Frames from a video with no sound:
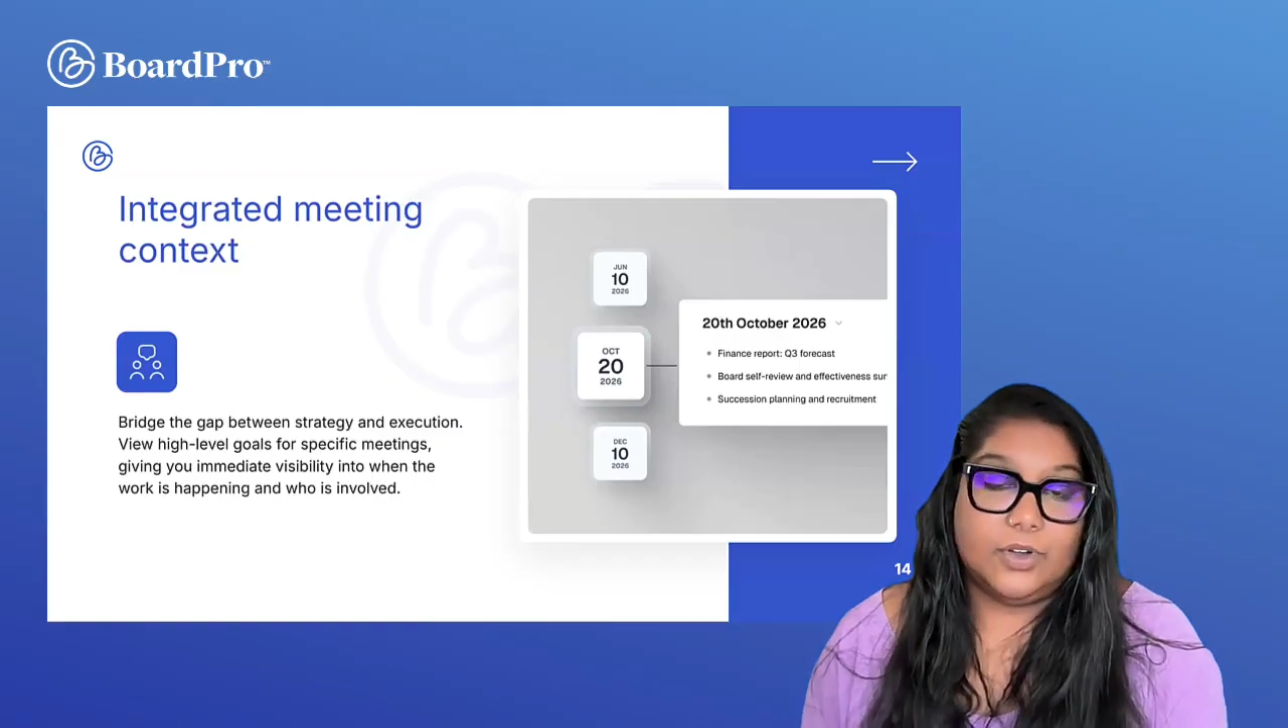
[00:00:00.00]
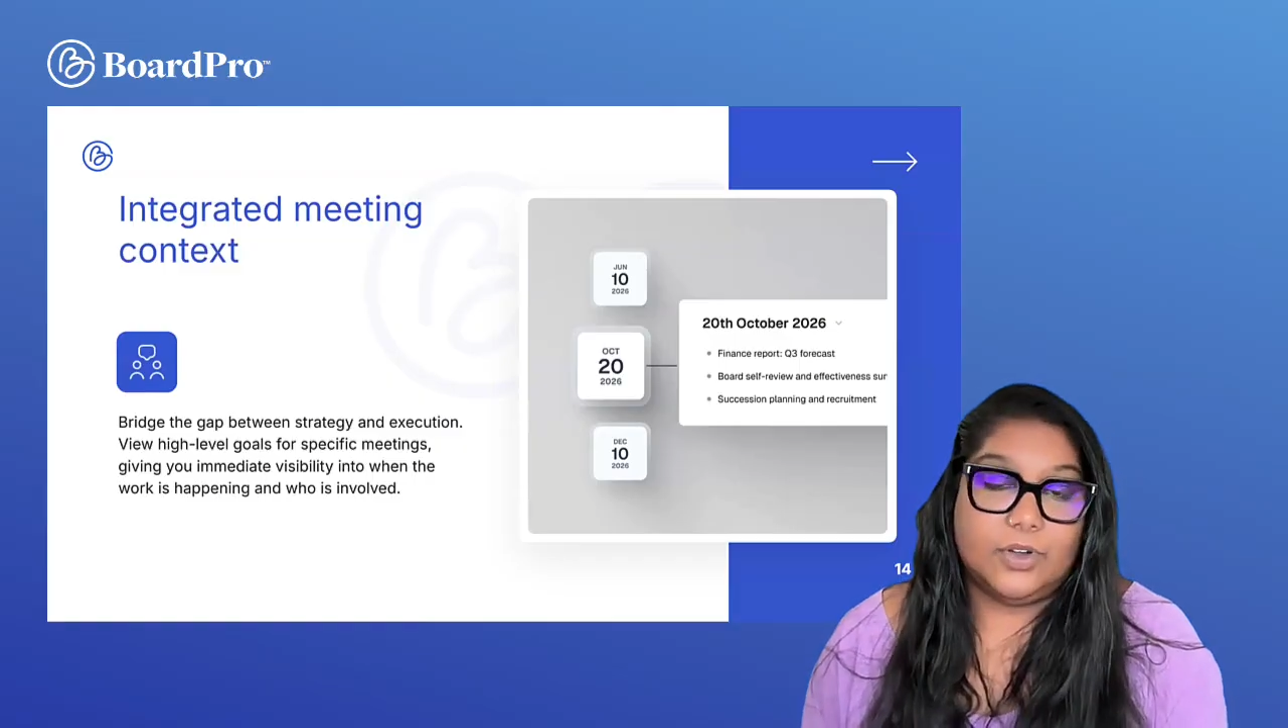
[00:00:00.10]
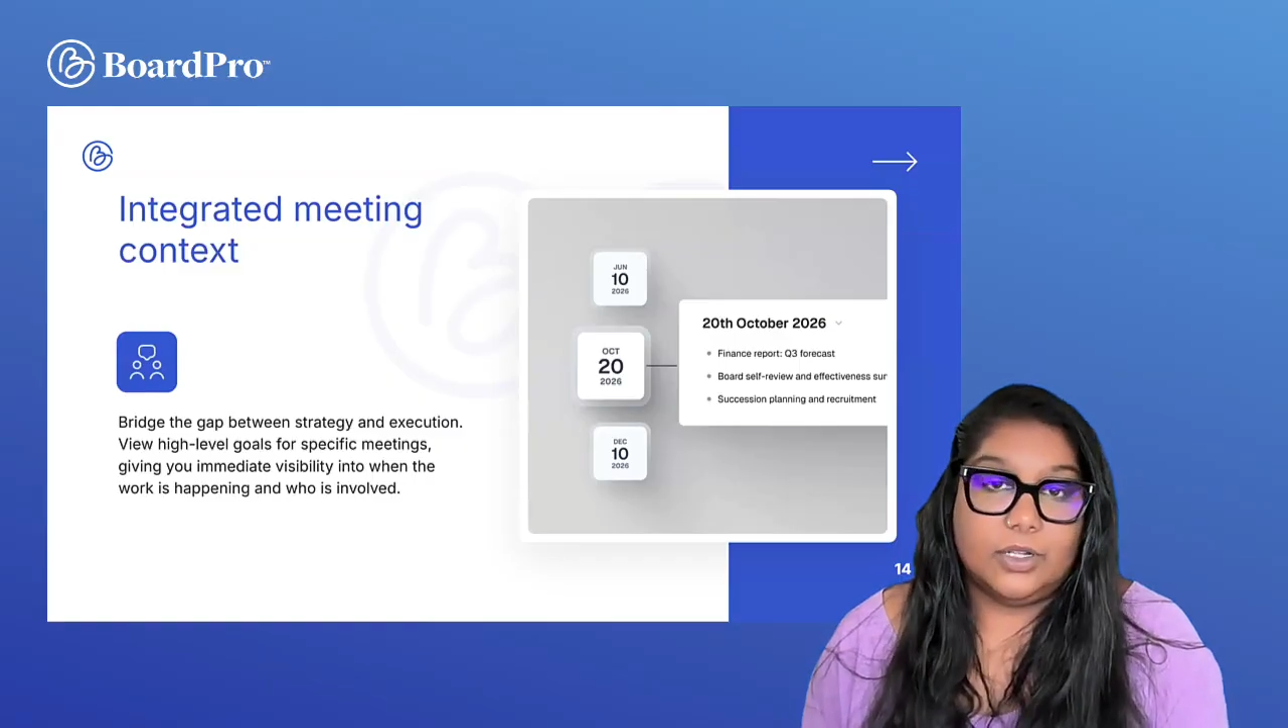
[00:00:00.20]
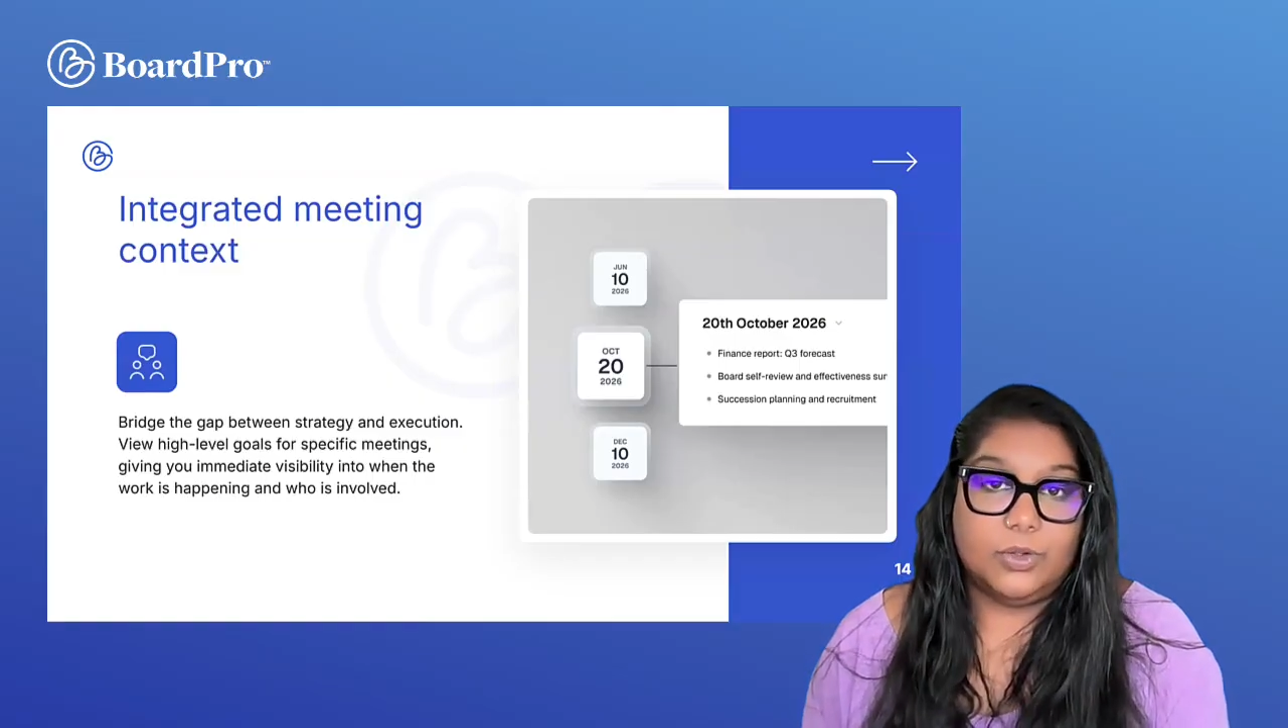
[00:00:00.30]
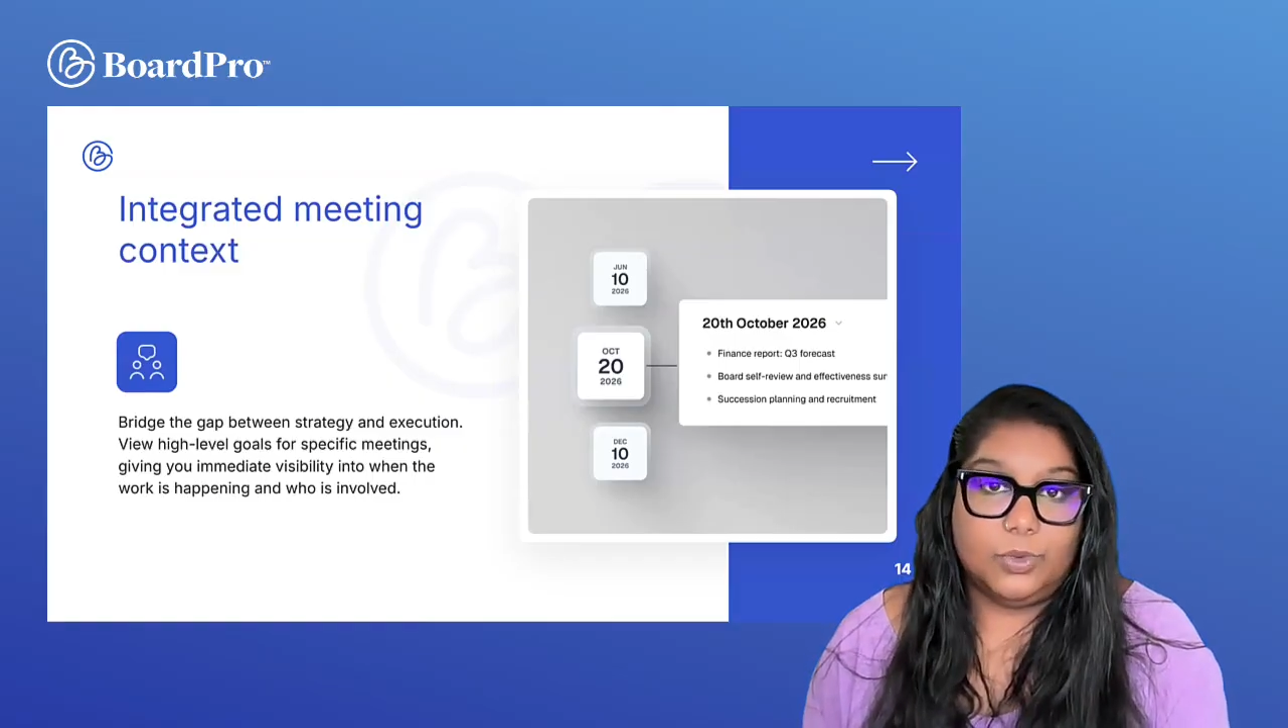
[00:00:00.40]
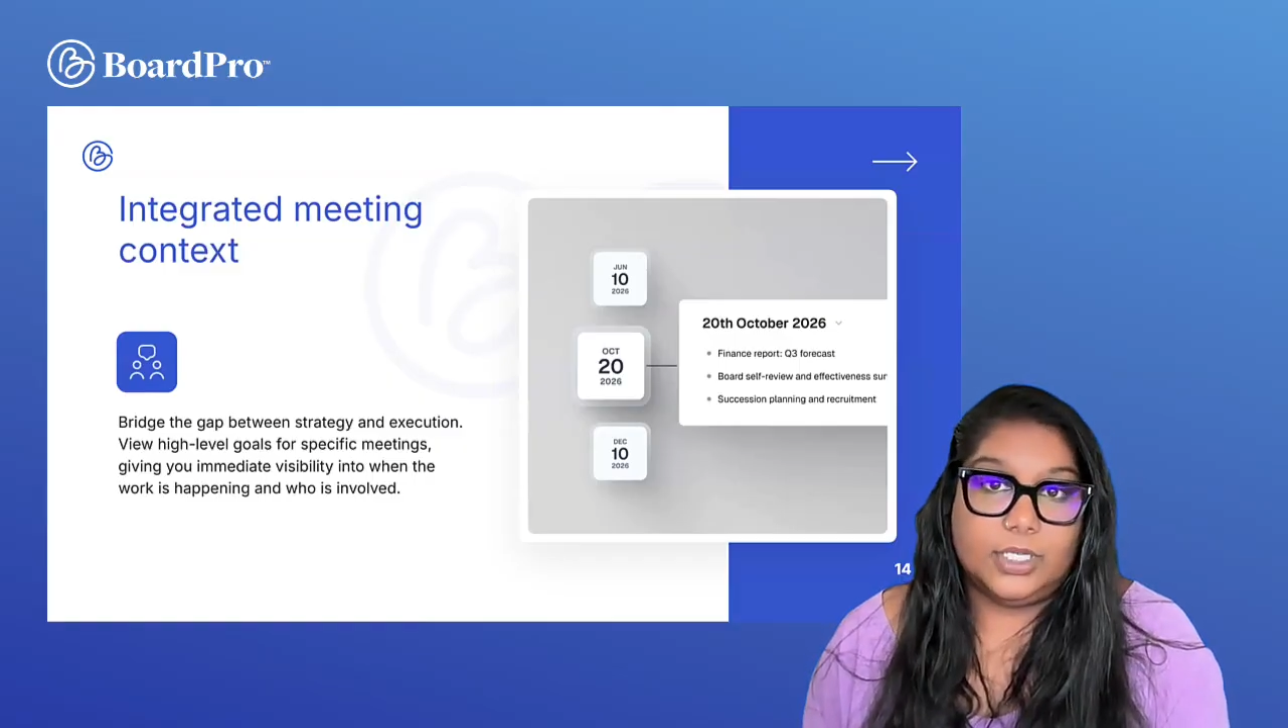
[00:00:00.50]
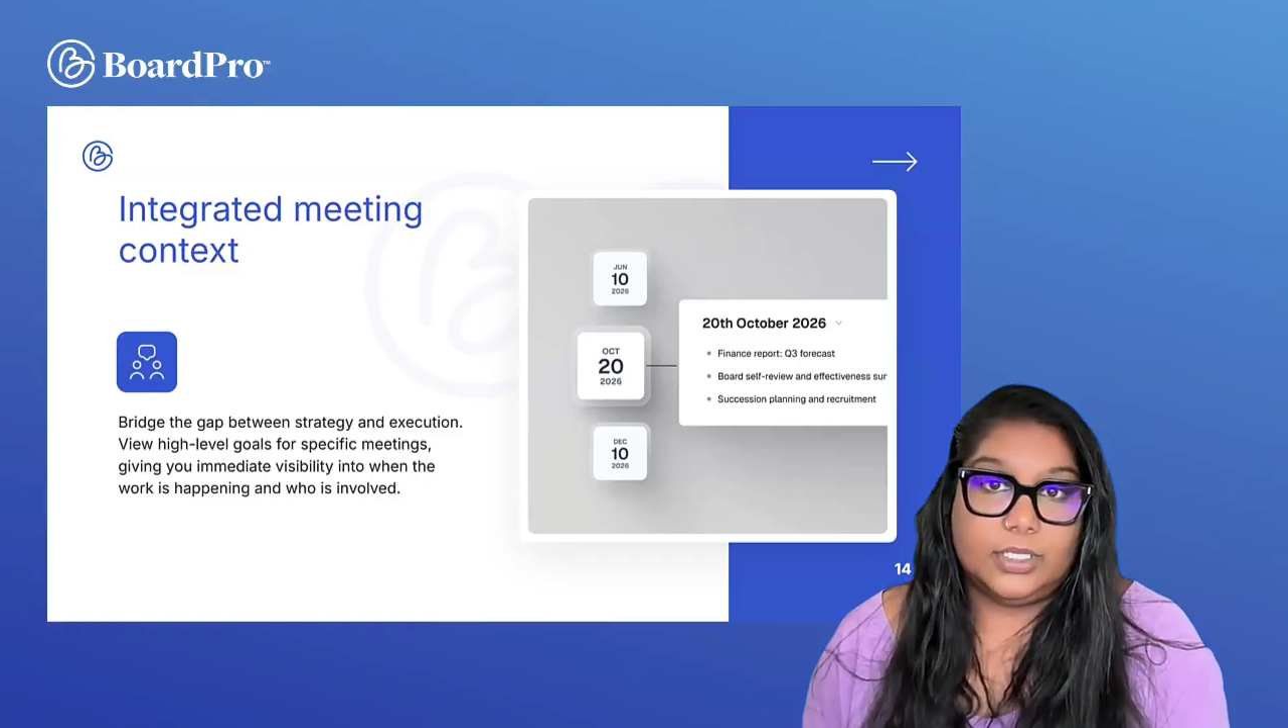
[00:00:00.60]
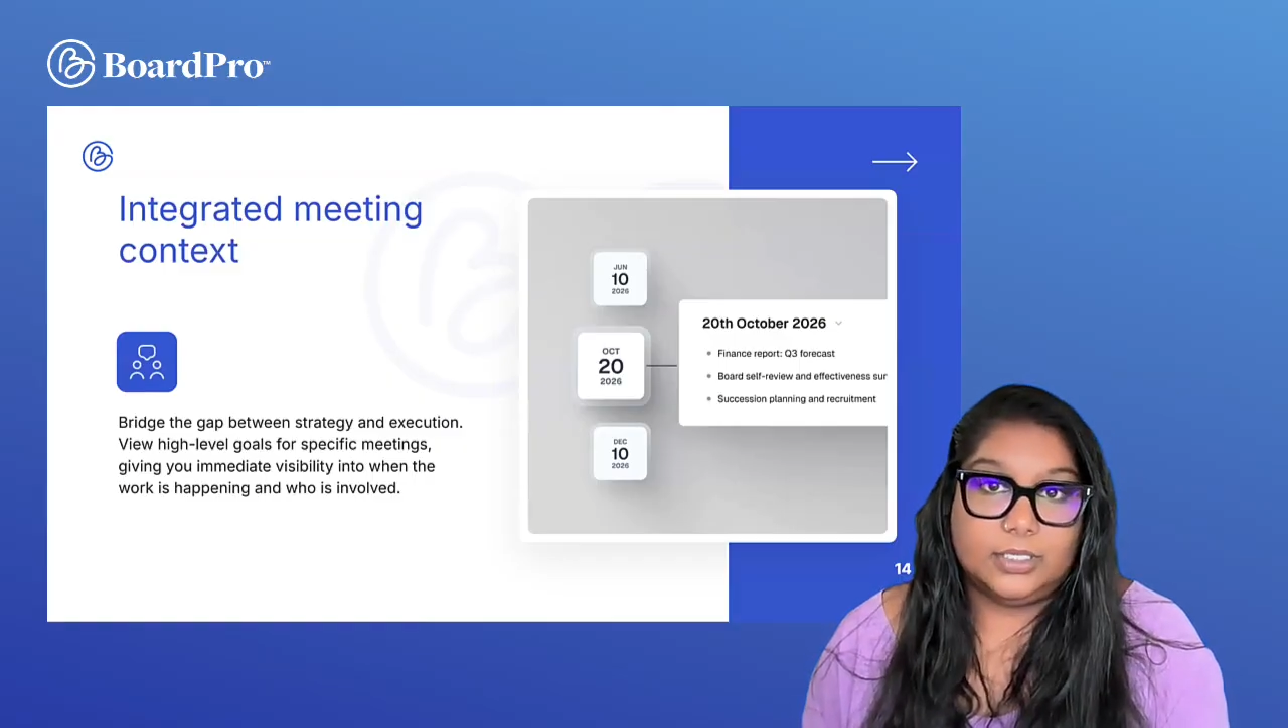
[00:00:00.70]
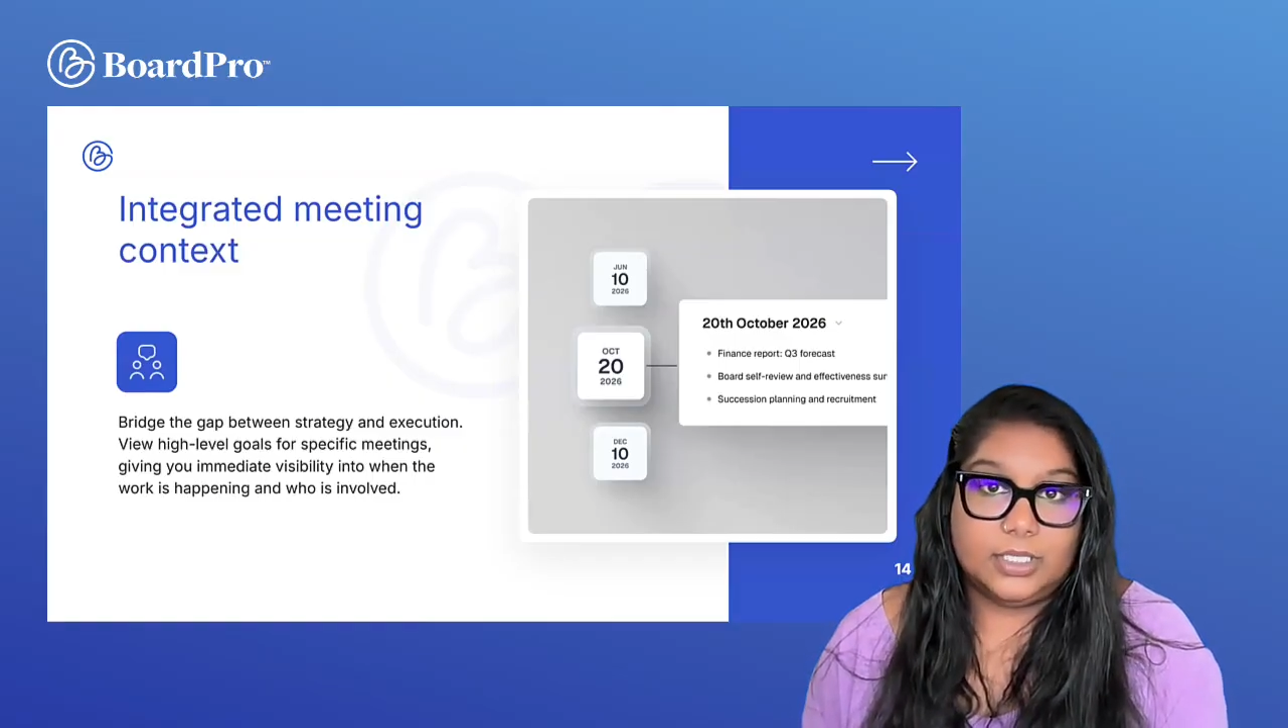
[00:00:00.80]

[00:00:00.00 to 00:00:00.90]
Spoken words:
critical work